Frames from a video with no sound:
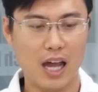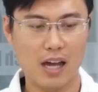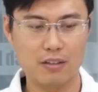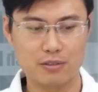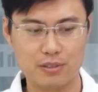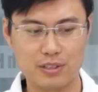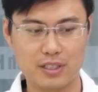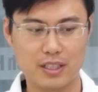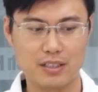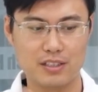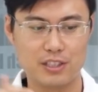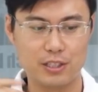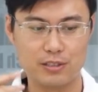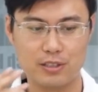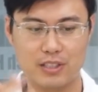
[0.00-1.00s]
how do you
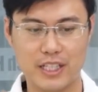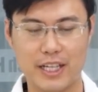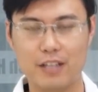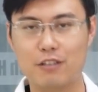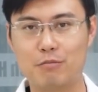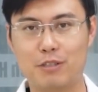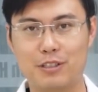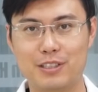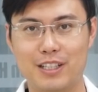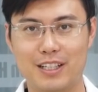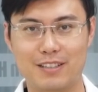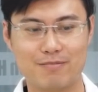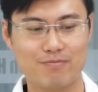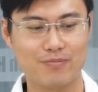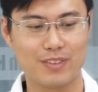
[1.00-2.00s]
control the tail
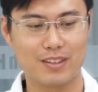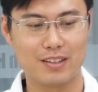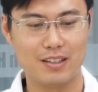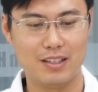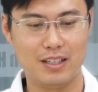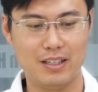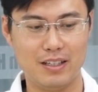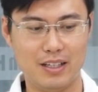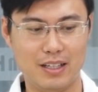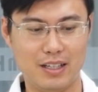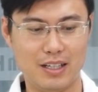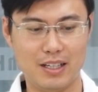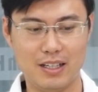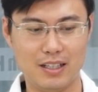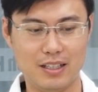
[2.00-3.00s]
motor?
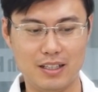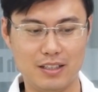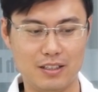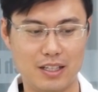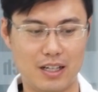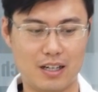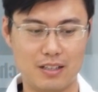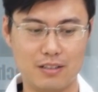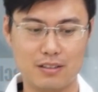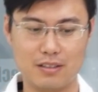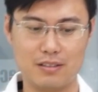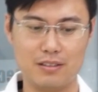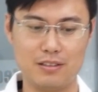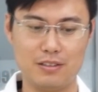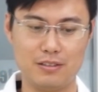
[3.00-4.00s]
Are you
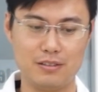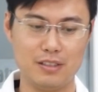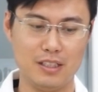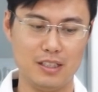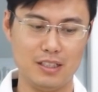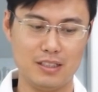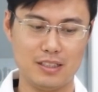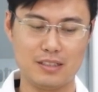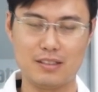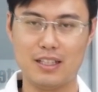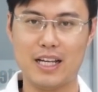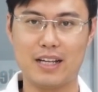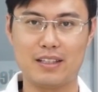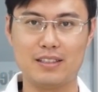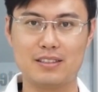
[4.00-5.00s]
going to just
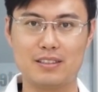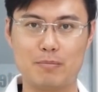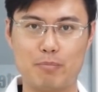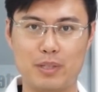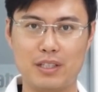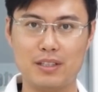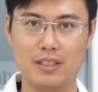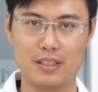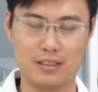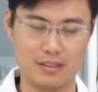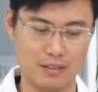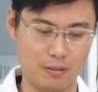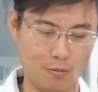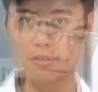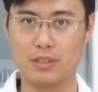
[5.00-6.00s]
like it
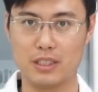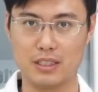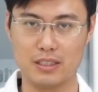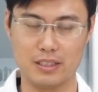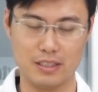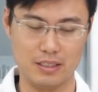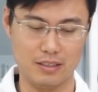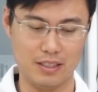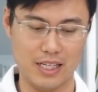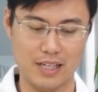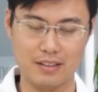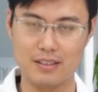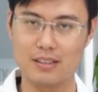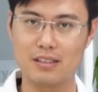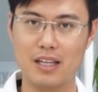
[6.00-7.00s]
spinning during the
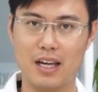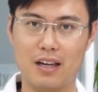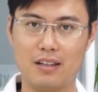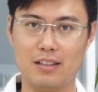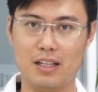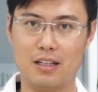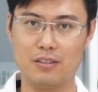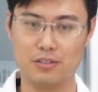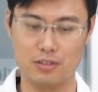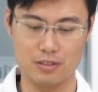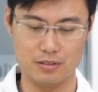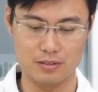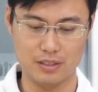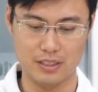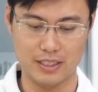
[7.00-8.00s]
landing and
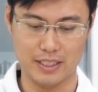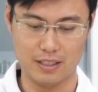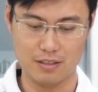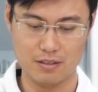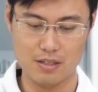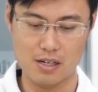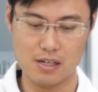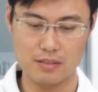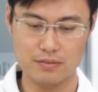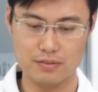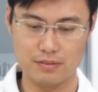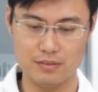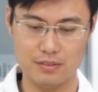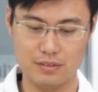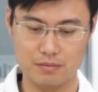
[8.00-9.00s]
also the taking off?
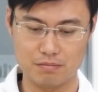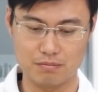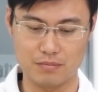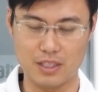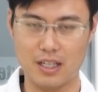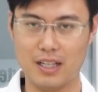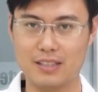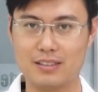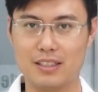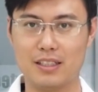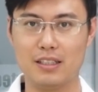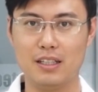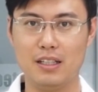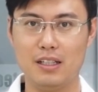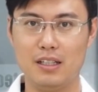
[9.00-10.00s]
I
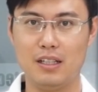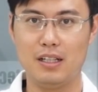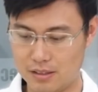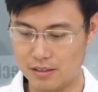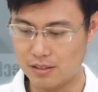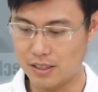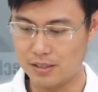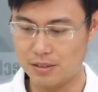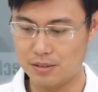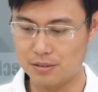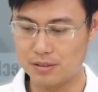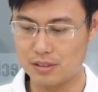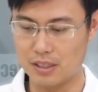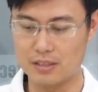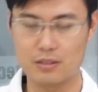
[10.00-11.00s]
say you can
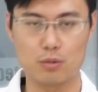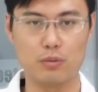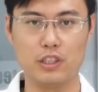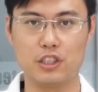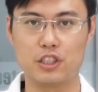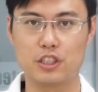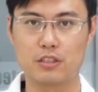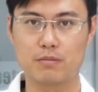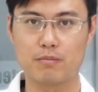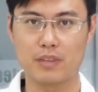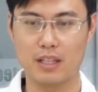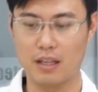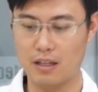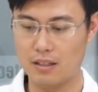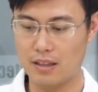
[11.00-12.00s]
use a switch
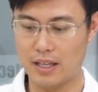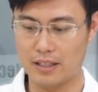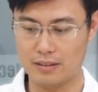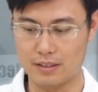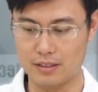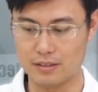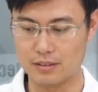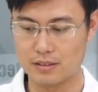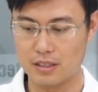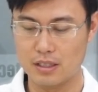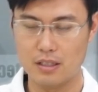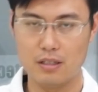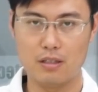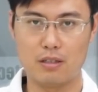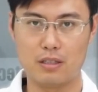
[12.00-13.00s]
like this,
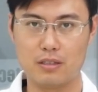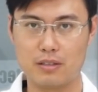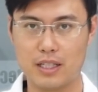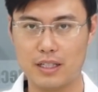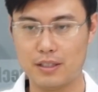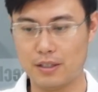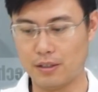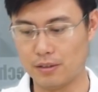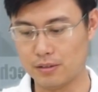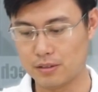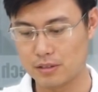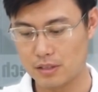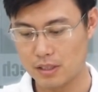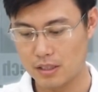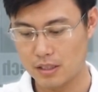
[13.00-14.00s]
or you can
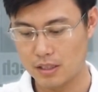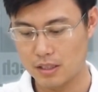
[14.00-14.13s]
use